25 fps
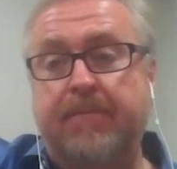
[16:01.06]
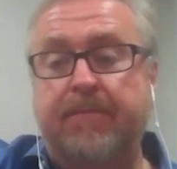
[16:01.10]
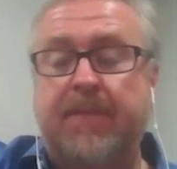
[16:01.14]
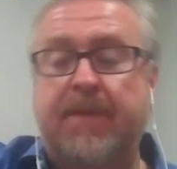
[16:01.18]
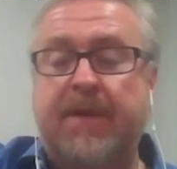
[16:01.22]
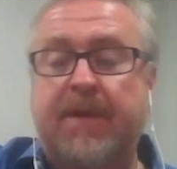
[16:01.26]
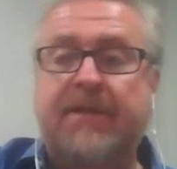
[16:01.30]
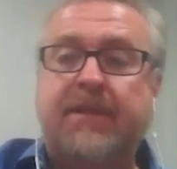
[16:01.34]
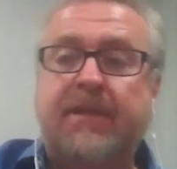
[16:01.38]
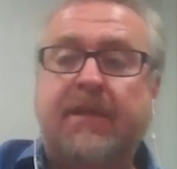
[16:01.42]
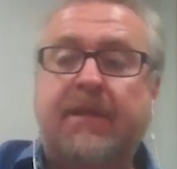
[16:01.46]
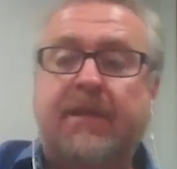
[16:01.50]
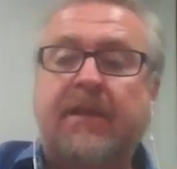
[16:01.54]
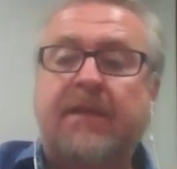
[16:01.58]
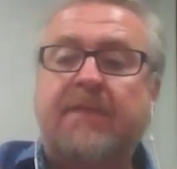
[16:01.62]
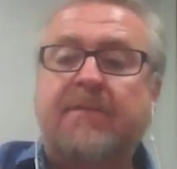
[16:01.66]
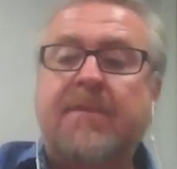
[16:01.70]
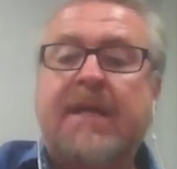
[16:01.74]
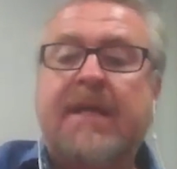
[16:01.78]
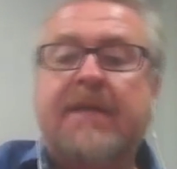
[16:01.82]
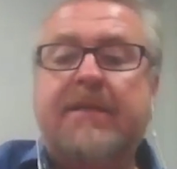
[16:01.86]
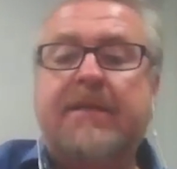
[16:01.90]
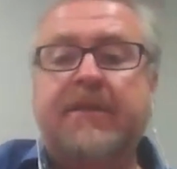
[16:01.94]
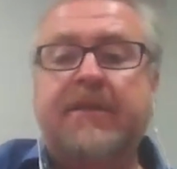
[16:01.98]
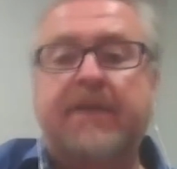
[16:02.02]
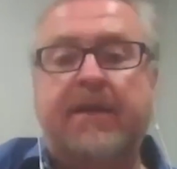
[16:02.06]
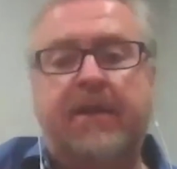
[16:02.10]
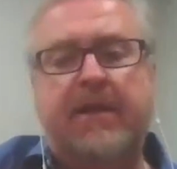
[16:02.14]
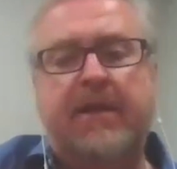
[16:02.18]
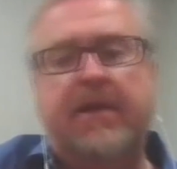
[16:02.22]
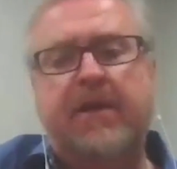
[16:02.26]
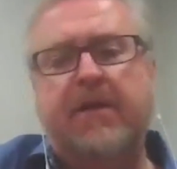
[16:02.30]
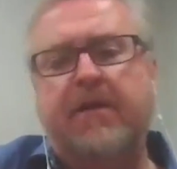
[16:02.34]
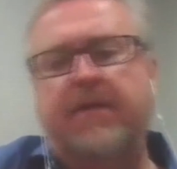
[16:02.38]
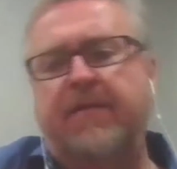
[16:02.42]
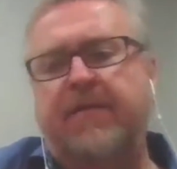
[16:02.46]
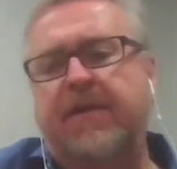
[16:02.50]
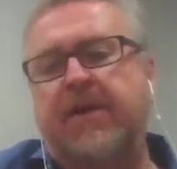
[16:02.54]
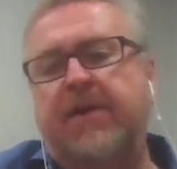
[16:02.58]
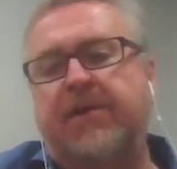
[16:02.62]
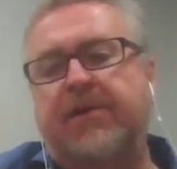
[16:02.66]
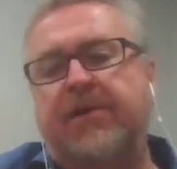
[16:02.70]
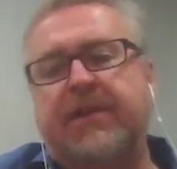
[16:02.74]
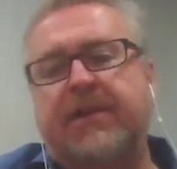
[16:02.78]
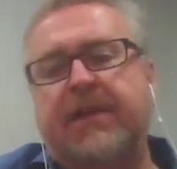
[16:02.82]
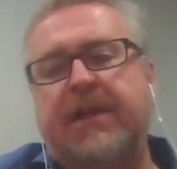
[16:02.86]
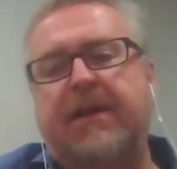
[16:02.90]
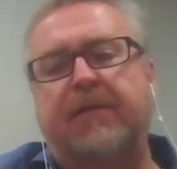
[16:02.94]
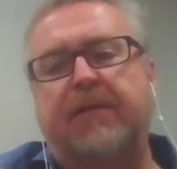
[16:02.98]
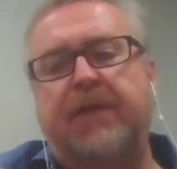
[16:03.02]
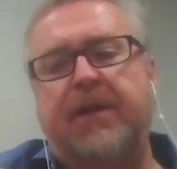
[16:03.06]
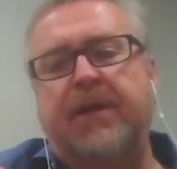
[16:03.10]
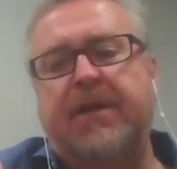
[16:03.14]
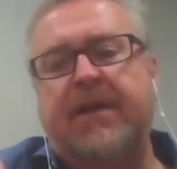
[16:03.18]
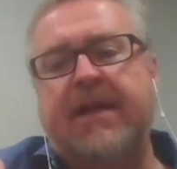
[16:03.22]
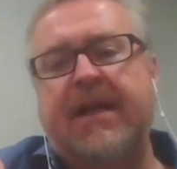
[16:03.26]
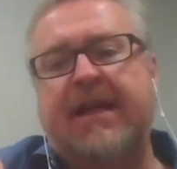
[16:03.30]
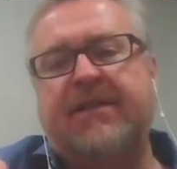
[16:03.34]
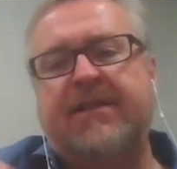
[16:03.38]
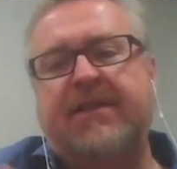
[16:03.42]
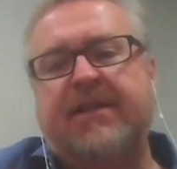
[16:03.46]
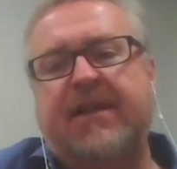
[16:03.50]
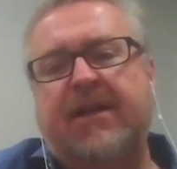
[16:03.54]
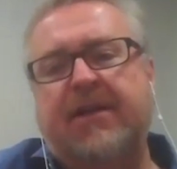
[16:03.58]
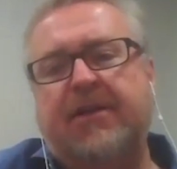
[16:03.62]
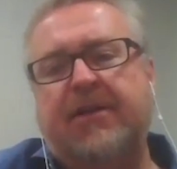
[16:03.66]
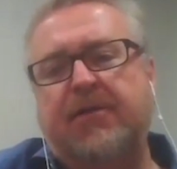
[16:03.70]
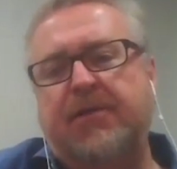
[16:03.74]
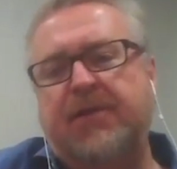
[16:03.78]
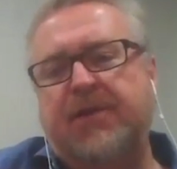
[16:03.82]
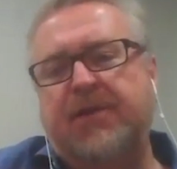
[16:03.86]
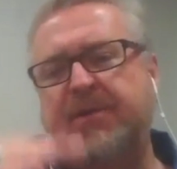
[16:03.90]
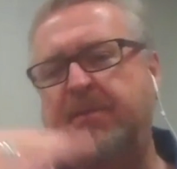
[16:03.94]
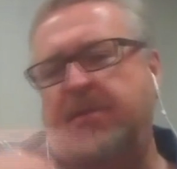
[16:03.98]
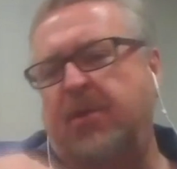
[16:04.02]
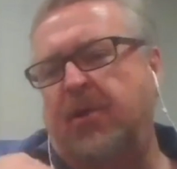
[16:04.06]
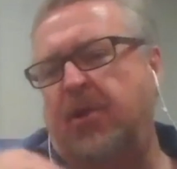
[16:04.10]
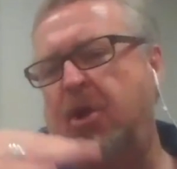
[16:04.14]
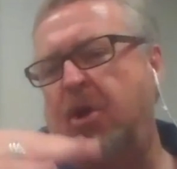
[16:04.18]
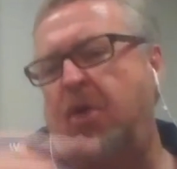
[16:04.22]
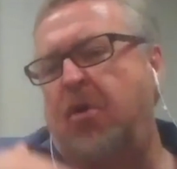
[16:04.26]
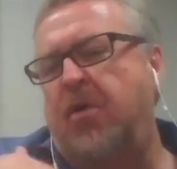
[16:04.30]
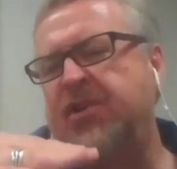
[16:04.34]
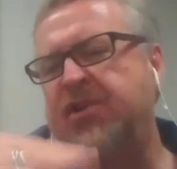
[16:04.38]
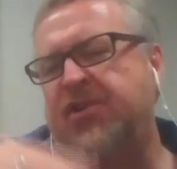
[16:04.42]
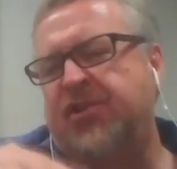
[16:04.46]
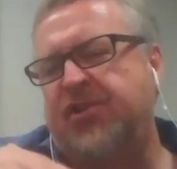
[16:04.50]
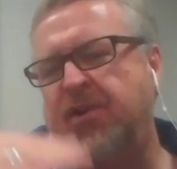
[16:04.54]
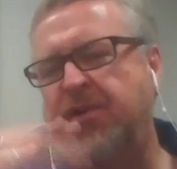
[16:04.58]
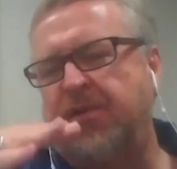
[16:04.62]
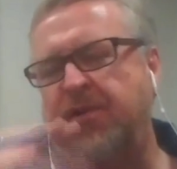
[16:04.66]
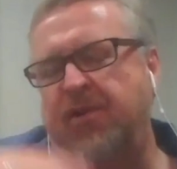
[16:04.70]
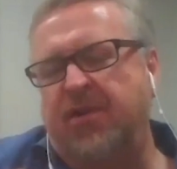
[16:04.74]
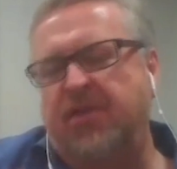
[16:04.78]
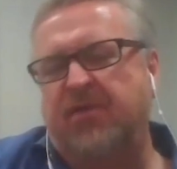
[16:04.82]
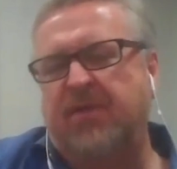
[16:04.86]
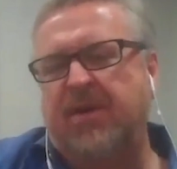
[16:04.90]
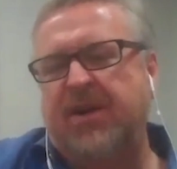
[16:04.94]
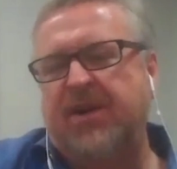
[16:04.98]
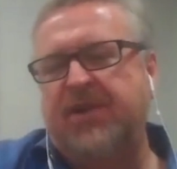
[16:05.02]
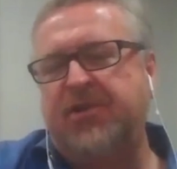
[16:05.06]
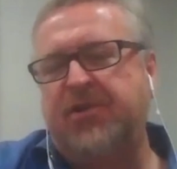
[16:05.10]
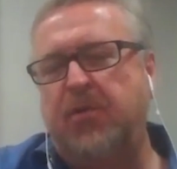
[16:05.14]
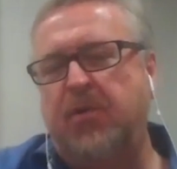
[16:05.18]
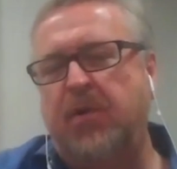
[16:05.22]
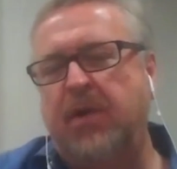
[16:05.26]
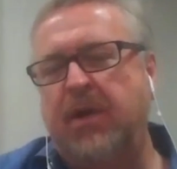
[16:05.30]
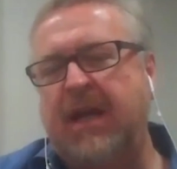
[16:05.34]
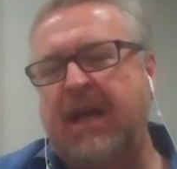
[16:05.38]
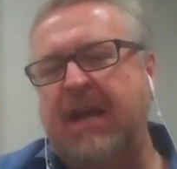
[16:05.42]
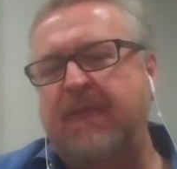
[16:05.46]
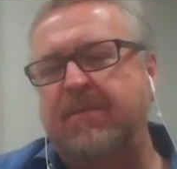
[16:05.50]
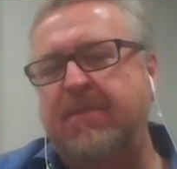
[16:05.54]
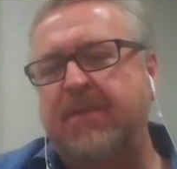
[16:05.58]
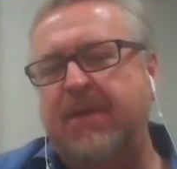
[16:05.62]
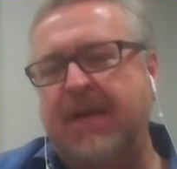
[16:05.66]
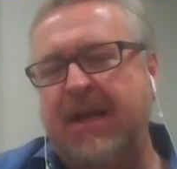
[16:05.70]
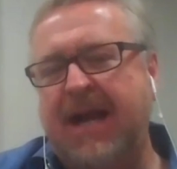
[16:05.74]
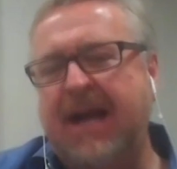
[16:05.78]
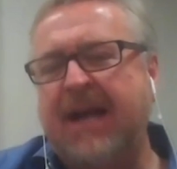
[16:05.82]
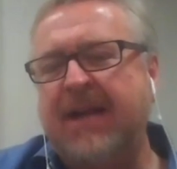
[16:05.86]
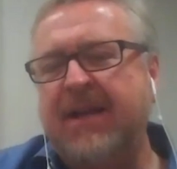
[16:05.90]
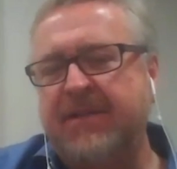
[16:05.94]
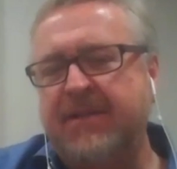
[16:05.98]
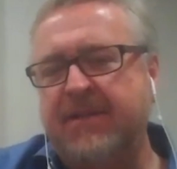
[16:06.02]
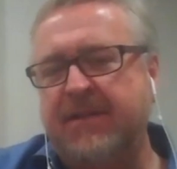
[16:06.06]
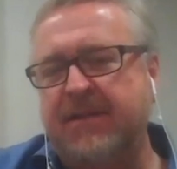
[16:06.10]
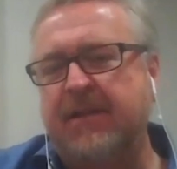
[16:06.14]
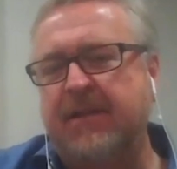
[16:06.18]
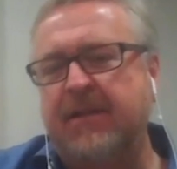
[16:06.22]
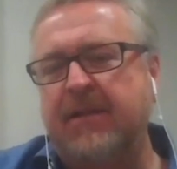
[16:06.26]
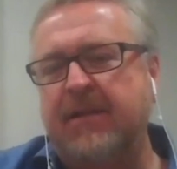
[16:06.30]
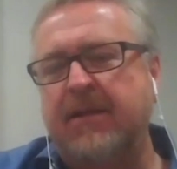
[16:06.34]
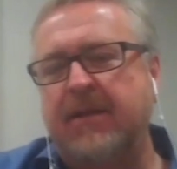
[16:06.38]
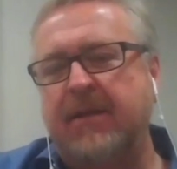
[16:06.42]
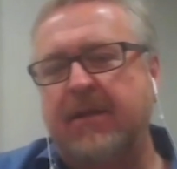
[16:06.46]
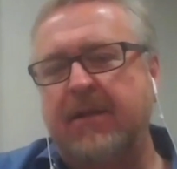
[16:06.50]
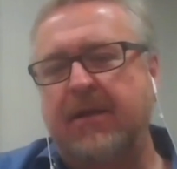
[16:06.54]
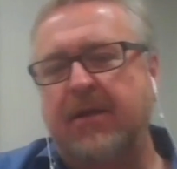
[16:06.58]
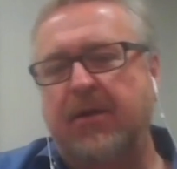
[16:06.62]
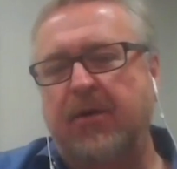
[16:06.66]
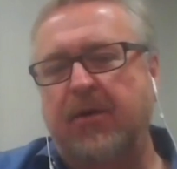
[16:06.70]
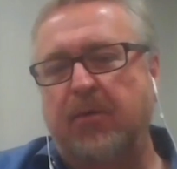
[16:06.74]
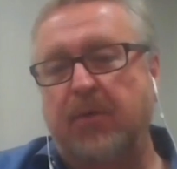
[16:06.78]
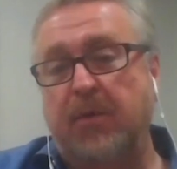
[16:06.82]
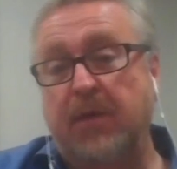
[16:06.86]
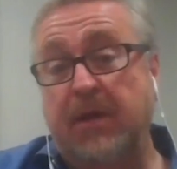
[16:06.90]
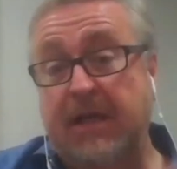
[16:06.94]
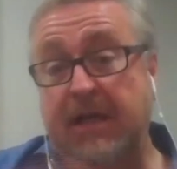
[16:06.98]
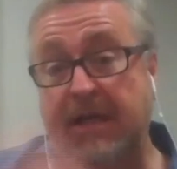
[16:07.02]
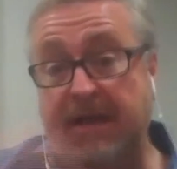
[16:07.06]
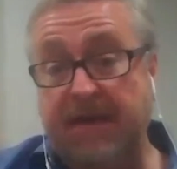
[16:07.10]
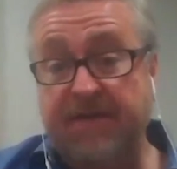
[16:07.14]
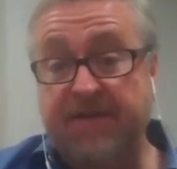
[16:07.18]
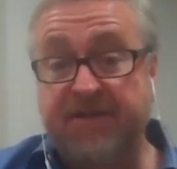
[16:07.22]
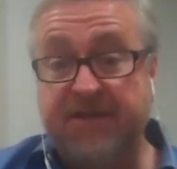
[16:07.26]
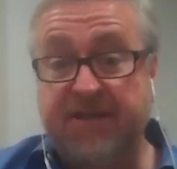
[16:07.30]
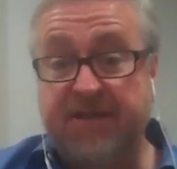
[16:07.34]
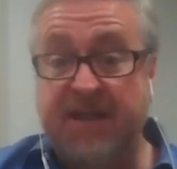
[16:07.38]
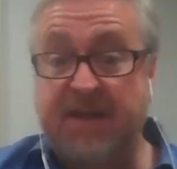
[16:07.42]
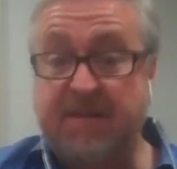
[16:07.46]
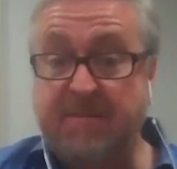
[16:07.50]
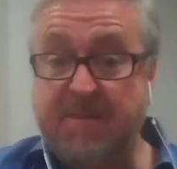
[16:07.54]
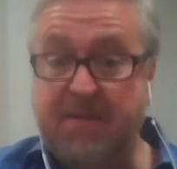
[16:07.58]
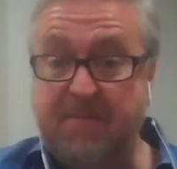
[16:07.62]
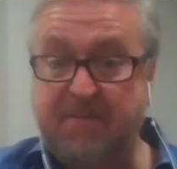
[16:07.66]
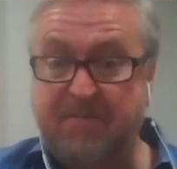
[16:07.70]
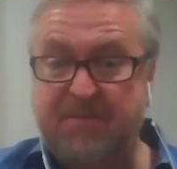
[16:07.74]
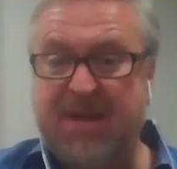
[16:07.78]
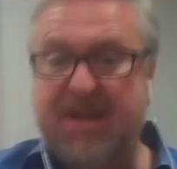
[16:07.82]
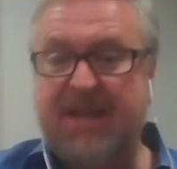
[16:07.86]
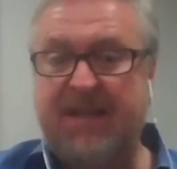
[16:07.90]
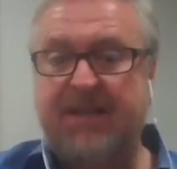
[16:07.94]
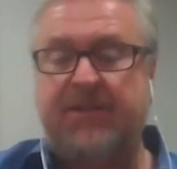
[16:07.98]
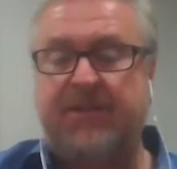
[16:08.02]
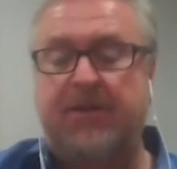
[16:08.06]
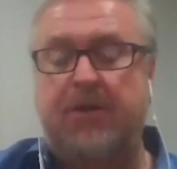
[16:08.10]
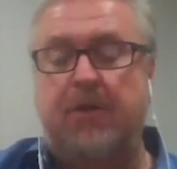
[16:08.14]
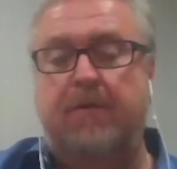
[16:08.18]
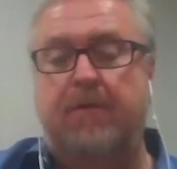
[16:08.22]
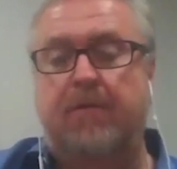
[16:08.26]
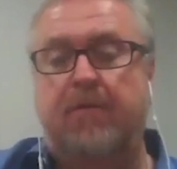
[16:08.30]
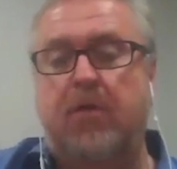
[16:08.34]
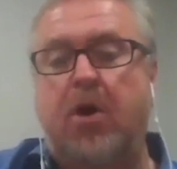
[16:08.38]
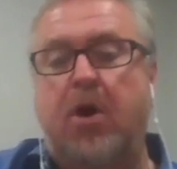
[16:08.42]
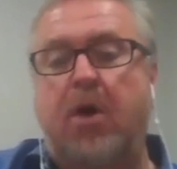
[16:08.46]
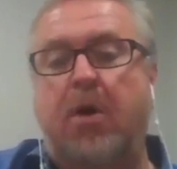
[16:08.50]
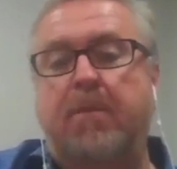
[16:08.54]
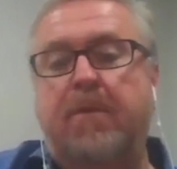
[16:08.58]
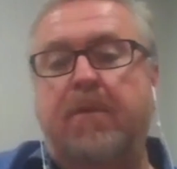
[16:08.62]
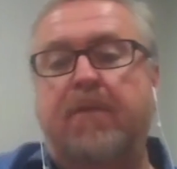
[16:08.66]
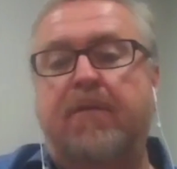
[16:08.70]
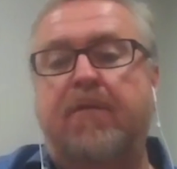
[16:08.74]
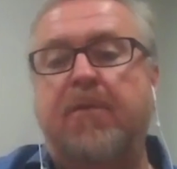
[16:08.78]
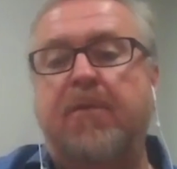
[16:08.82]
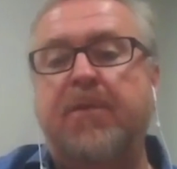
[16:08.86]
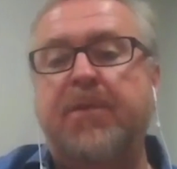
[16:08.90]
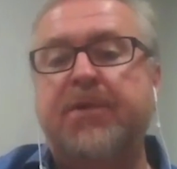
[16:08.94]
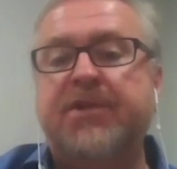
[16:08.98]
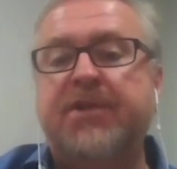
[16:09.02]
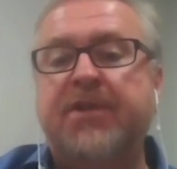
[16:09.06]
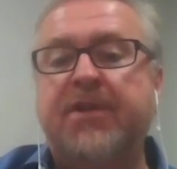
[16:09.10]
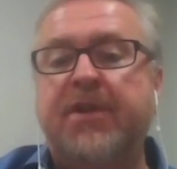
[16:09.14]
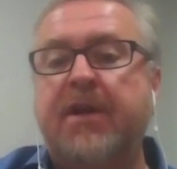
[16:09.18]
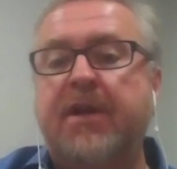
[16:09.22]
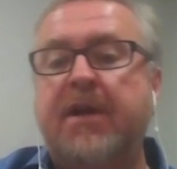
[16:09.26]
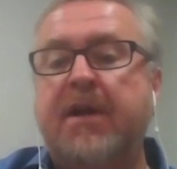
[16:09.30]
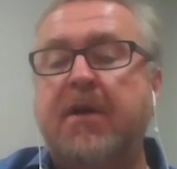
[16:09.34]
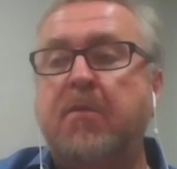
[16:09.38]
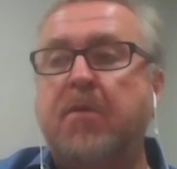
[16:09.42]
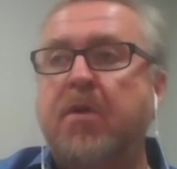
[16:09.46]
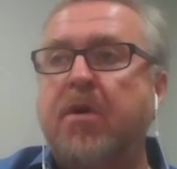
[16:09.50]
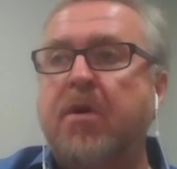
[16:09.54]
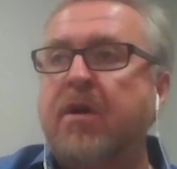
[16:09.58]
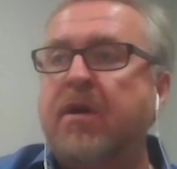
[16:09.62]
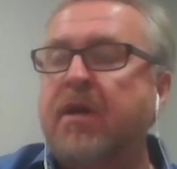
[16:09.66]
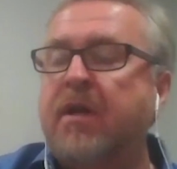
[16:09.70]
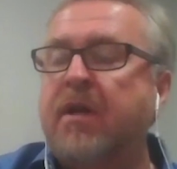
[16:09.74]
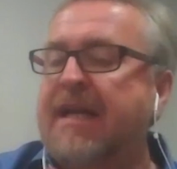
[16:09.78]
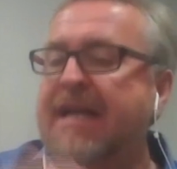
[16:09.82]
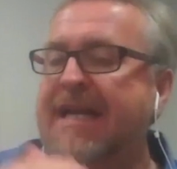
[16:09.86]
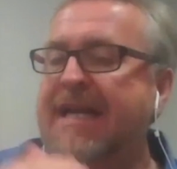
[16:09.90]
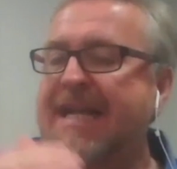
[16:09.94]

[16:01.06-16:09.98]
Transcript: basically means that the interference level at that sector is below a certain threshold of KPIs that really gives them the best overall performance of the network.